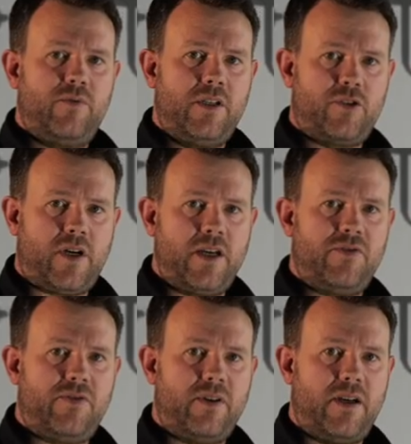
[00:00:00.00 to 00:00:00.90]
will
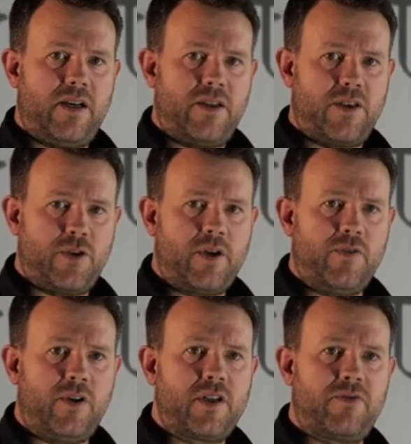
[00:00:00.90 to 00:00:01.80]
drive
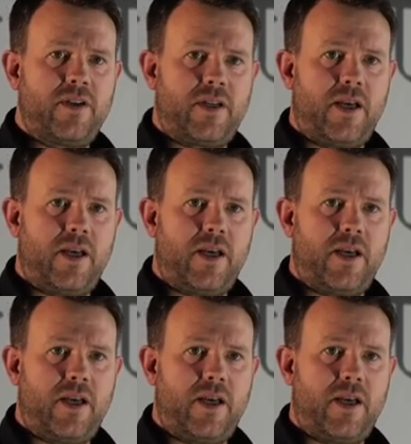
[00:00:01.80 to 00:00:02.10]
34 different